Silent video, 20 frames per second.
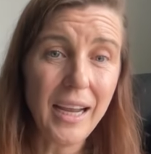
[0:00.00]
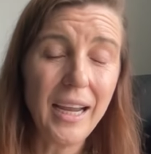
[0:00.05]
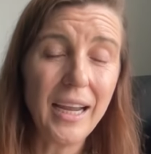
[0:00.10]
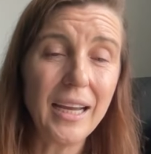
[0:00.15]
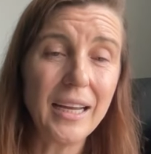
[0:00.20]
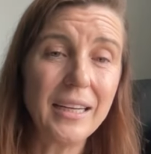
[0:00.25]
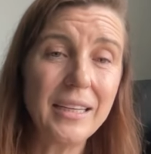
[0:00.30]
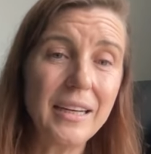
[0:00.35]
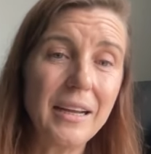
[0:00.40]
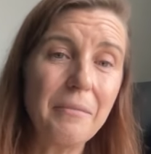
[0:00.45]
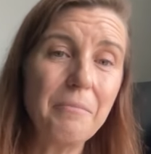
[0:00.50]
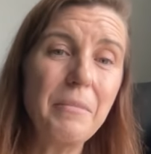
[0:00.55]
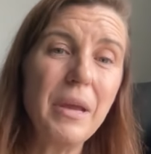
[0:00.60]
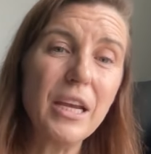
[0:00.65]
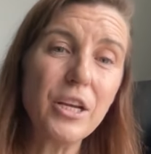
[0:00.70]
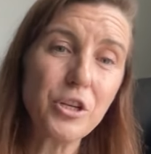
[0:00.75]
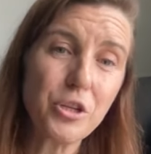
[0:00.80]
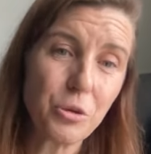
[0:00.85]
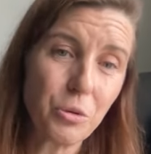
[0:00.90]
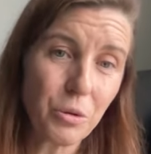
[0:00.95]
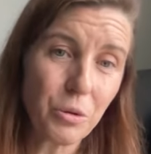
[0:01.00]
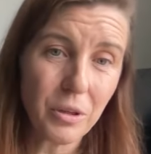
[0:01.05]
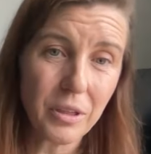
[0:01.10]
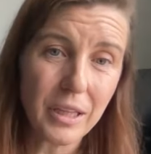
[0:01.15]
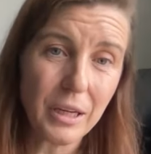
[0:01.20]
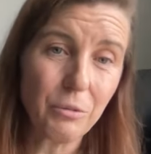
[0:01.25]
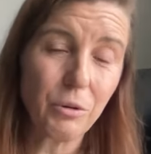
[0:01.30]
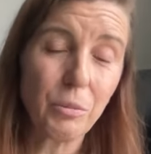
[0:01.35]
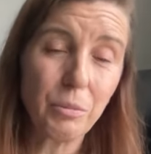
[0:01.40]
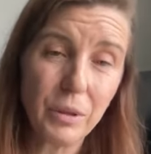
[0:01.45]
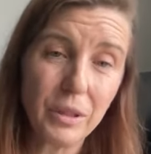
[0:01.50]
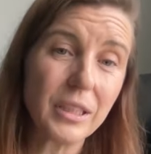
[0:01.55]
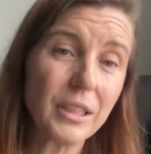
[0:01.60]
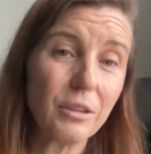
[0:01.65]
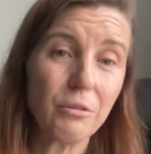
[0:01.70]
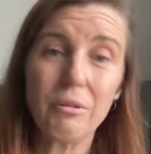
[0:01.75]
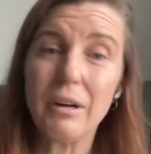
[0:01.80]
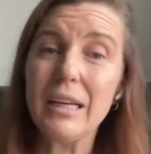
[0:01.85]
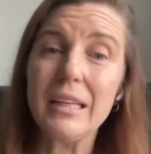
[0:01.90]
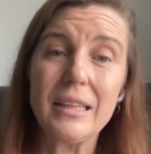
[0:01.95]
and make sure that we're building
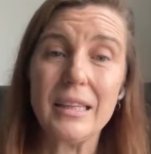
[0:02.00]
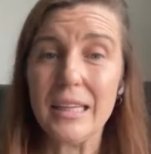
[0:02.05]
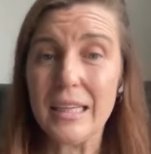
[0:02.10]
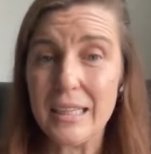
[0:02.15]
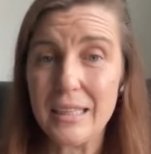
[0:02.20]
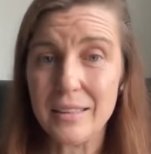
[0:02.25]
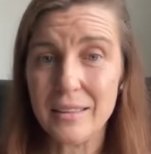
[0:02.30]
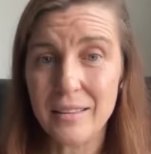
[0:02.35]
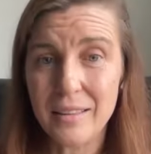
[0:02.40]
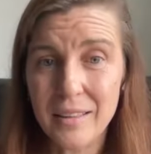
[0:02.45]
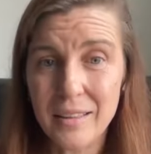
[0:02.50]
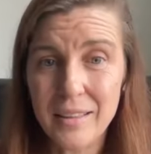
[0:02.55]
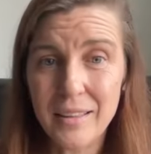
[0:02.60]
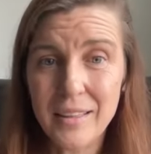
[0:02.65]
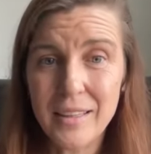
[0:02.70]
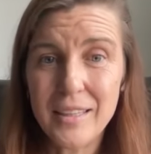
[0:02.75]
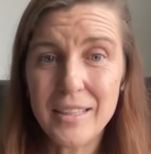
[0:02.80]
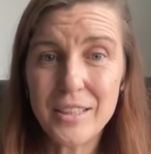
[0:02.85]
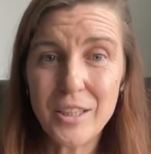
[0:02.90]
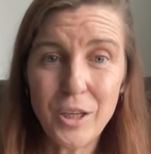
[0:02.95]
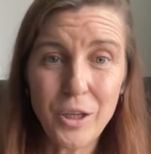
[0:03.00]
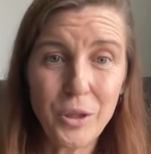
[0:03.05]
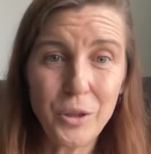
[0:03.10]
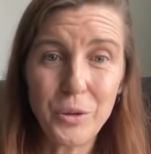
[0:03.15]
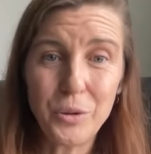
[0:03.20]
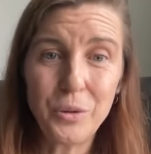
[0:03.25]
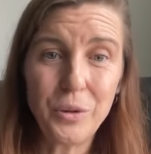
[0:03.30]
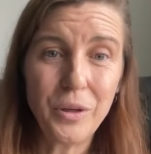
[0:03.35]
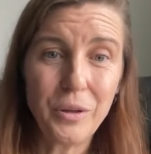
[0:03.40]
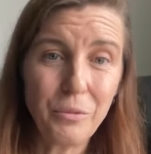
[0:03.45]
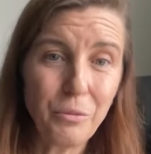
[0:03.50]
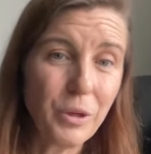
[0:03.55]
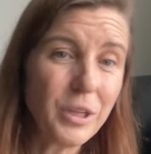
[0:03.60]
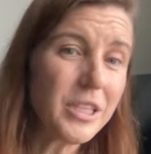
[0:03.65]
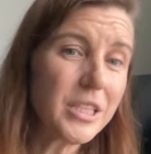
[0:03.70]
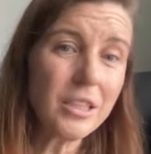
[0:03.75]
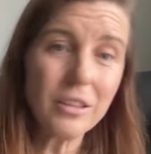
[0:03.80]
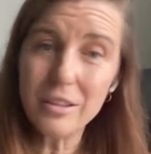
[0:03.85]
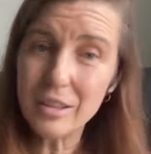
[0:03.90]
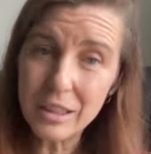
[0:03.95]
the right thing. So we're
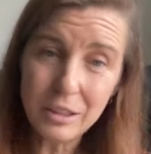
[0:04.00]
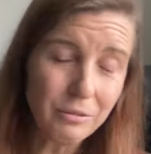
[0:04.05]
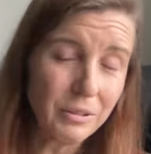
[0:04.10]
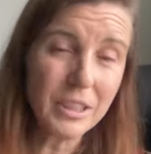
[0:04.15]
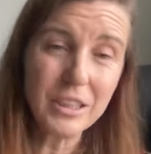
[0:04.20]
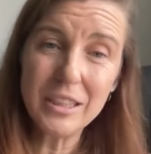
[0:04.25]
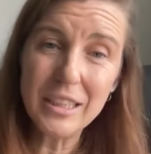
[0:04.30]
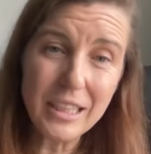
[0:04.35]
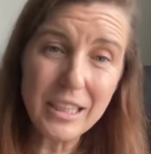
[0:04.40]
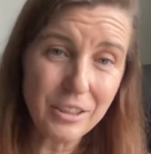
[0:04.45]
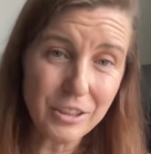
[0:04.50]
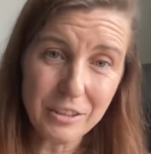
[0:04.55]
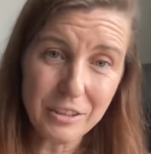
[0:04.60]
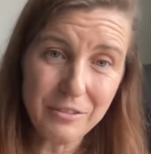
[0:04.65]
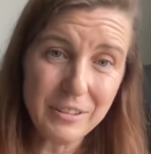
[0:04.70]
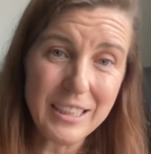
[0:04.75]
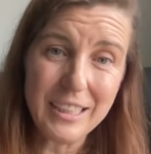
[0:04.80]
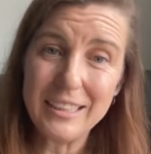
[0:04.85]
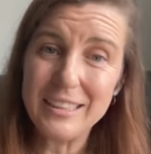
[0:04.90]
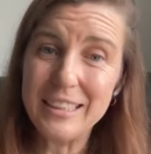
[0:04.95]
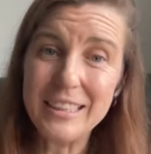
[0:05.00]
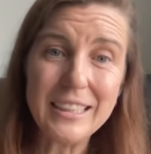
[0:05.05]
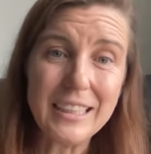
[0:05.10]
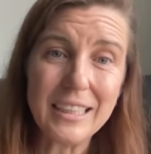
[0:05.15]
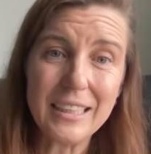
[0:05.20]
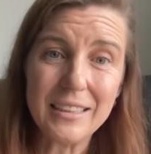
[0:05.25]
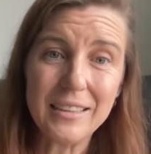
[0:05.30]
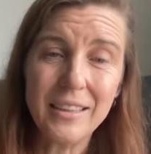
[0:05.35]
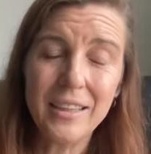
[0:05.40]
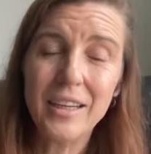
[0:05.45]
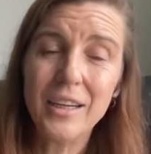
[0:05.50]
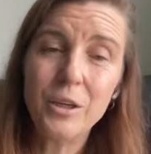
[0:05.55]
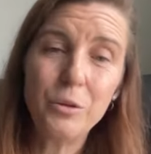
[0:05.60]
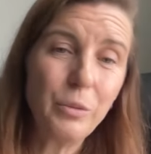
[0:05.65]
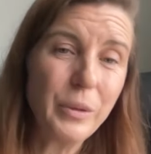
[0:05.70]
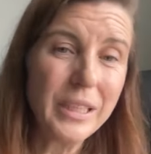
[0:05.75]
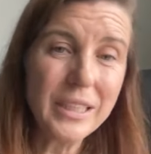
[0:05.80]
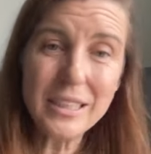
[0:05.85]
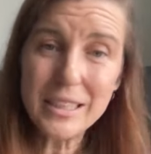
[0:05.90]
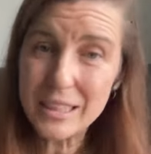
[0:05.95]
still the originators of the idea.
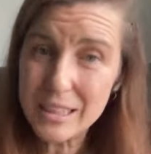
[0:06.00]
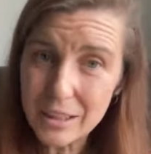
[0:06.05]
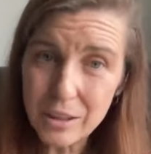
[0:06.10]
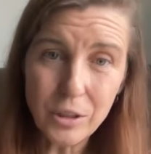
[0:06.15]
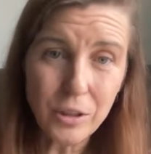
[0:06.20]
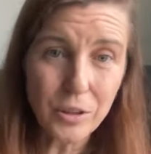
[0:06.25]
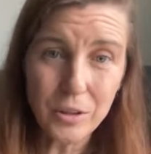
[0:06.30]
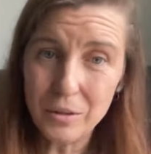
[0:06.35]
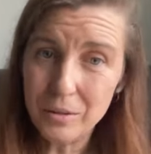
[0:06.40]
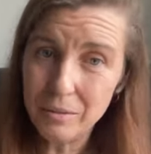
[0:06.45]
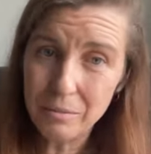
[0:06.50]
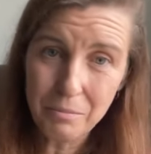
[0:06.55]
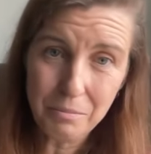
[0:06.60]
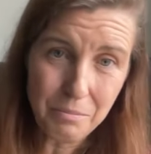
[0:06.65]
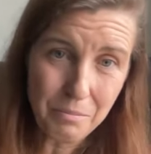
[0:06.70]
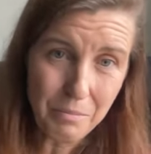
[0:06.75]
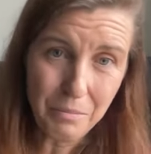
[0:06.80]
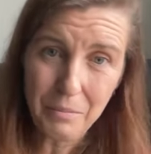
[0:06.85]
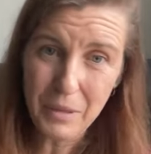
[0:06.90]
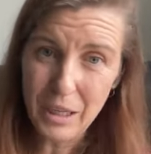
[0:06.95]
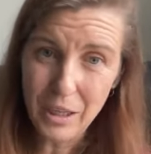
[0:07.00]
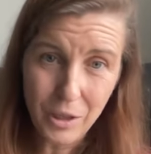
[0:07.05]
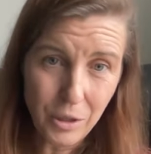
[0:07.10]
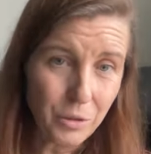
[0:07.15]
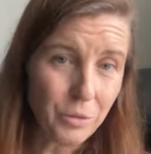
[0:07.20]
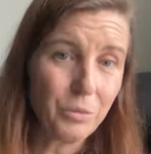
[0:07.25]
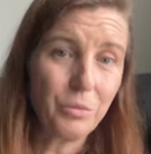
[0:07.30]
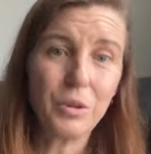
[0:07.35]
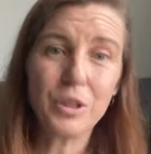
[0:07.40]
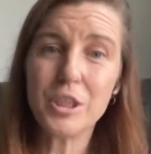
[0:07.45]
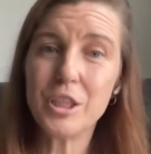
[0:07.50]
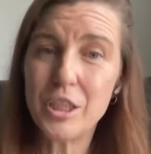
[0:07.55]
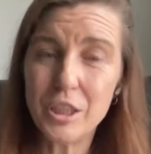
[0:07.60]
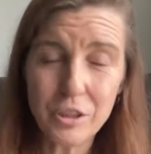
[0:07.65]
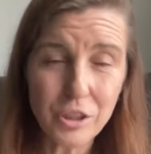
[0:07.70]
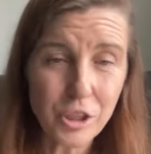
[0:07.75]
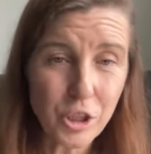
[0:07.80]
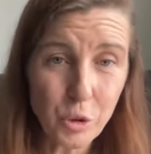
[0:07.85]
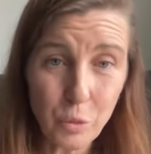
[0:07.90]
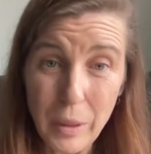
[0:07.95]
We still, you know, we're
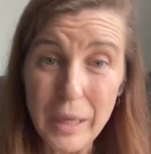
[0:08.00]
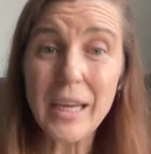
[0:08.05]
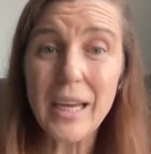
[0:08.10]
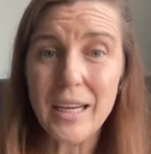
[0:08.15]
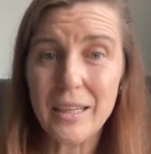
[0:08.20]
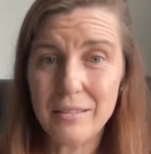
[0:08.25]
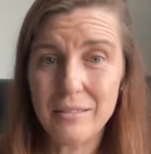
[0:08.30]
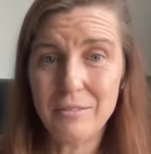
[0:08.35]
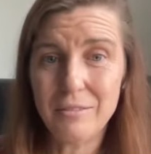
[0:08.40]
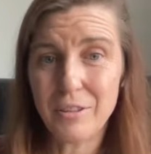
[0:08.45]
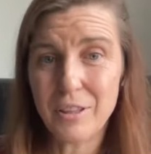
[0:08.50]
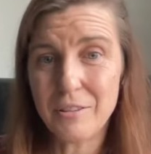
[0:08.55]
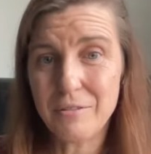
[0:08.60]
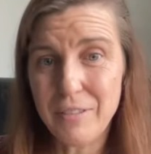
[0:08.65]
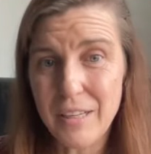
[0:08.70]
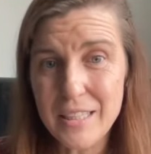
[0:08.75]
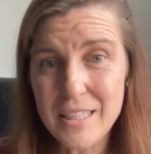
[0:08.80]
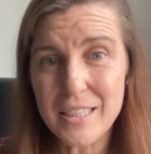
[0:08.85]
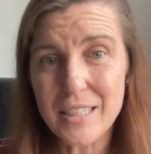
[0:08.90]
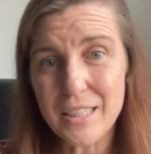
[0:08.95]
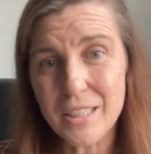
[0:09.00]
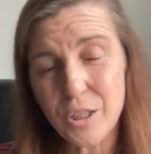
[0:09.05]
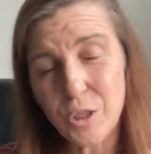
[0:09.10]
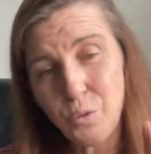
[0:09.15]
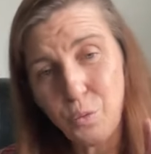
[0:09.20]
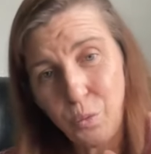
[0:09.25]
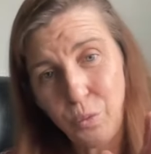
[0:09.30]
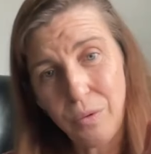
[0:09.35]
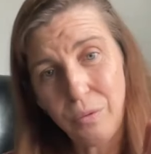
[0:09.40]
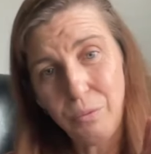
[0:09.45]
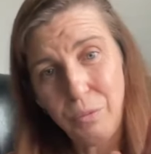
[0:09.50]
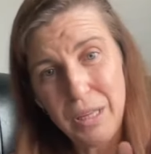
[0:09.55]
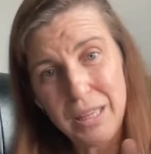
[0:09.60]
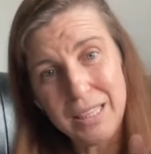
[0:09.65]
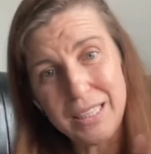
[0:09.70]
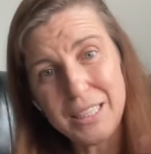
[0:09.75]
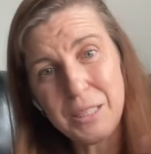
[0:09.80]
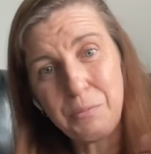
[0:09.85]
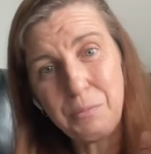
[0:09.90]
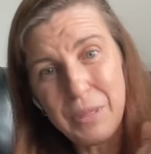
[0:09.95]
still swinging for the fences with
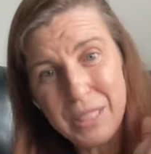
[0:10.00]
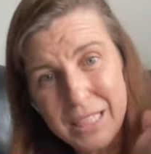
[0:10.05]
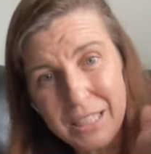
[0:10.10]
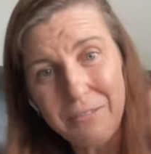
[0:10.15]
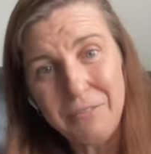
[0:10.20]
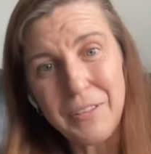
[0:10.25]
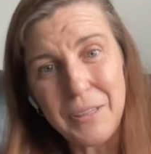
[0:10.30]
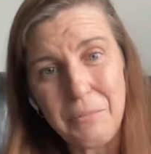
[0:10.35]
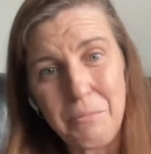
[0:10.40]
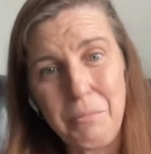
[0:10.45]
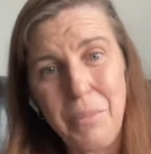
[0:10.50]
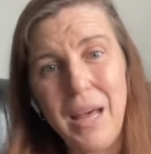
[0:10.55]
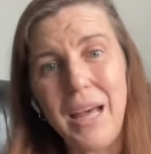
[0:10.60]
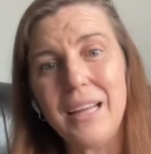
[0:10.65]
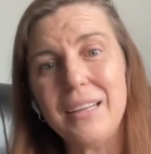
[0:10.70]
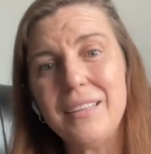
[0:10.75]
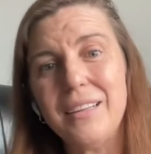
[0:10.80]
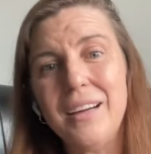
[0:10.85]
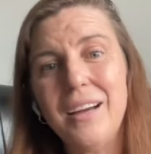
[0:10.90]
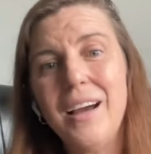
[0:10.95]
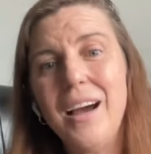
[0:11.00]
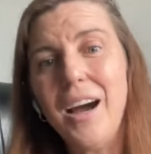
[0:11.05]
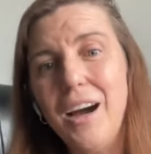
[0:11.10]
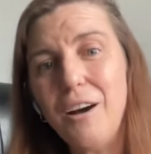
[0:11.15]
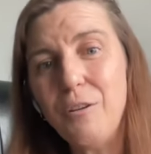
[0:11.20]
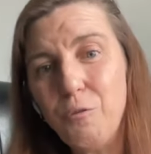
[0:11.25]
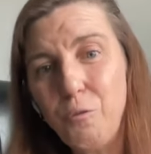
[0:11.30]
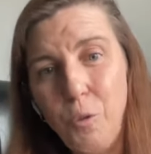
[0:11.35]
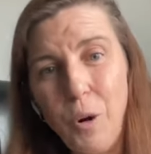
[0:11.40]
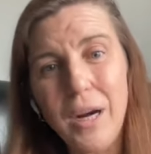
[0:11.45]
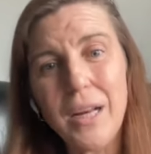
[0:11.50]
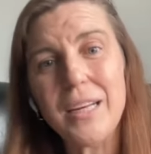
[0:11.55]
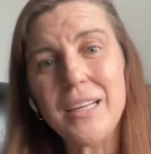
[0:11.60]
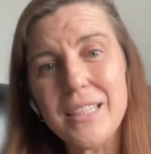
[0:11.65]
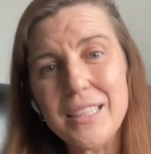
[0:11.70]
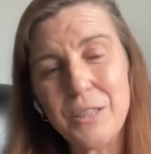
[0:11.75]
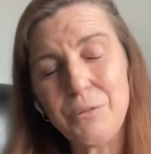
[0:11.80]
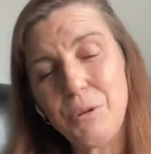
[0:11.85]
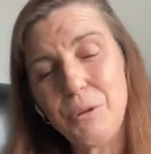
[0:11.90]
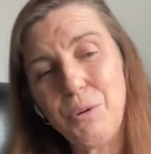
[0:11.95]
a specific bet of what it
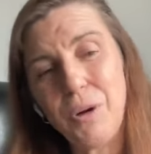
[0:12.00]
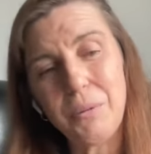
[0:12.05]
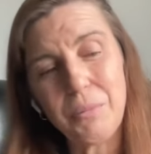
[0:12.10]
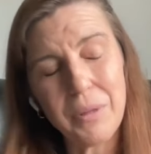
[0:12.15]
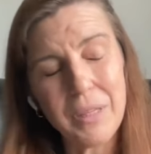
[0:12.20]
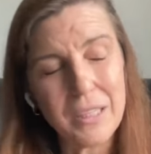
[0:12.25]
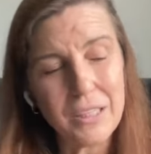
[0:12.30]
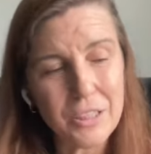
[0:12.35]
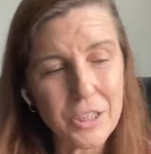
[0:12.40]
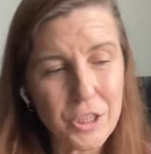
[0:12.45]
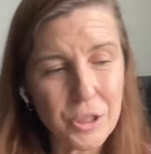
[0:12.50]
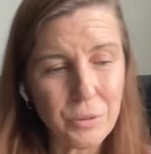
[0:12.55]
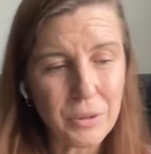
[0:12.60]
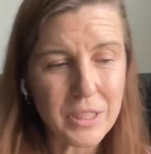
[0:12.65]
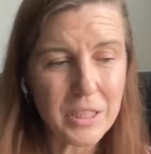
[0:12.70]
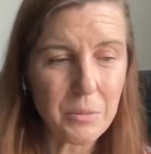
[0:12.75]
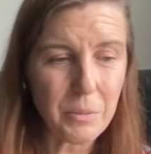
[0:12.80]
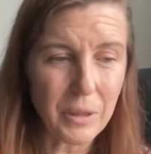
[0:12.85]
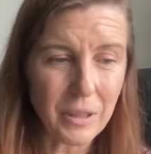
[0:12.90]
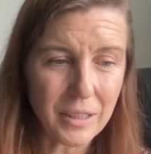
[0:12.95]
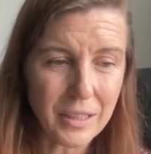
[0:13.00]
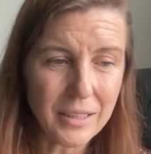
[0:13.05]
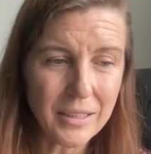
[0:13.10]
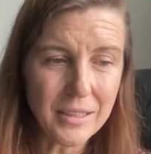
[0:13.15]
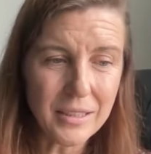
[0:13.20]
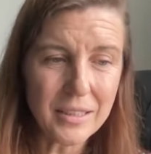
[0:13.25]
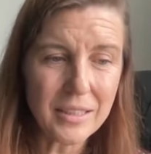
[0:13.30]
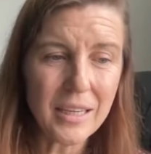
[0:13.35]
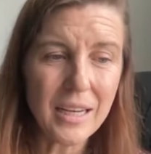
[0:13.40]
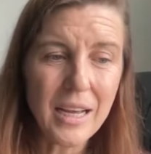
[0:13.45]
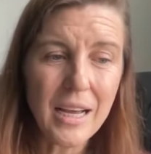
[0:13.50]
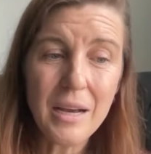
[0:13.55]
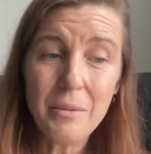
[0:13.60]
is that we want players to experience,